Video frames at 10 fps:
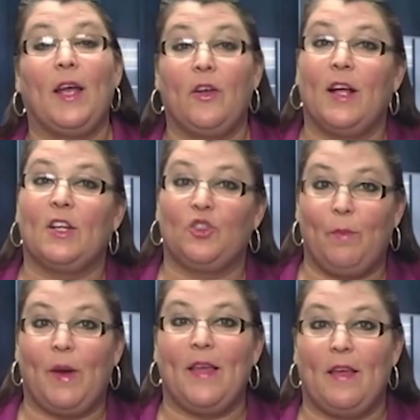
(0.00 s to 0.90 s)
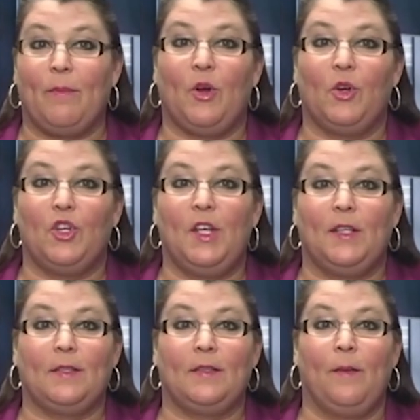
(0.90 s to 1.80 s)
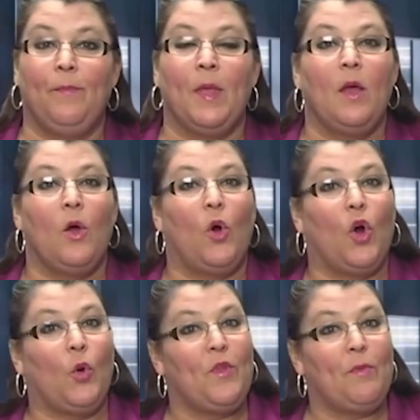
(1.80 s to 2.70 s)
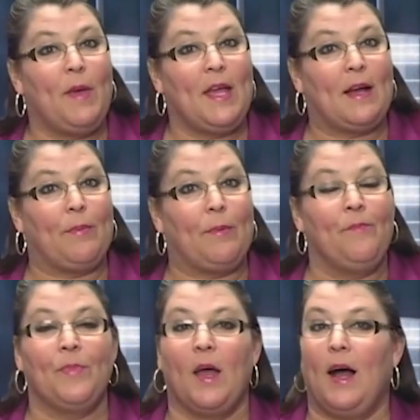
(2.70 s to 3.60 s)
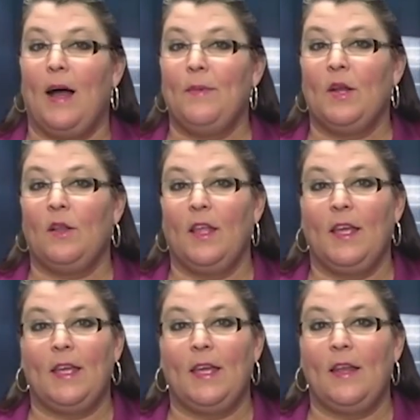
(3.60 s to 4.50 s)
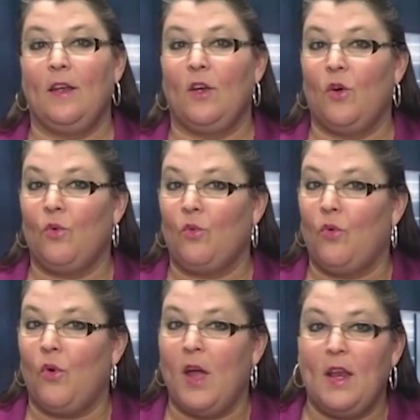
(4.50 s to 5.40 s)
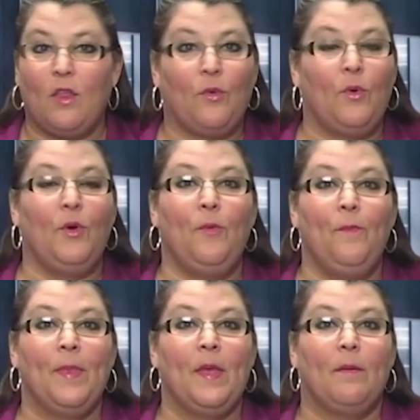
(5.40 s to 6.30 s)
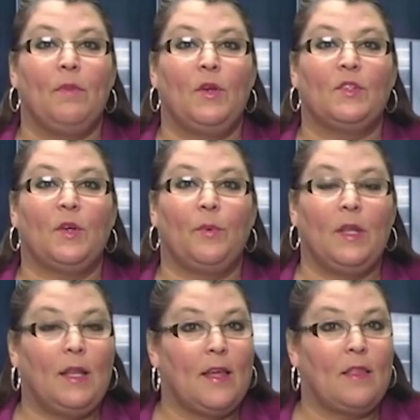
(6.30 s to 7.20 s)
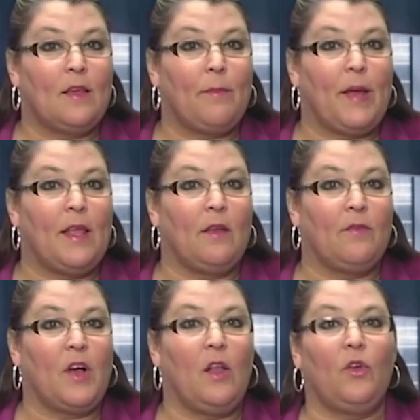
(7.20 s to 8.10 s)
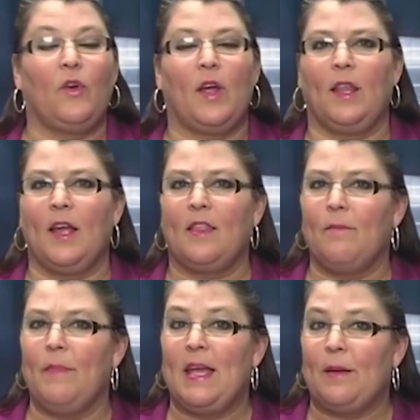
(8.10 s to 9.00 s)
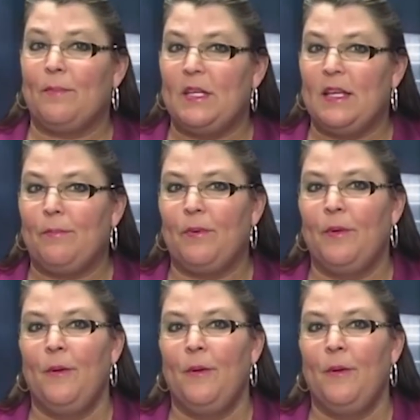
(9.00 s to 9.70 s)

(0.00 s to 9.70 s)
I could actually buy that pair of jeans. Or with makeup. I'm going to link in and go right through because I really like that palette of color. I like the makeup tip.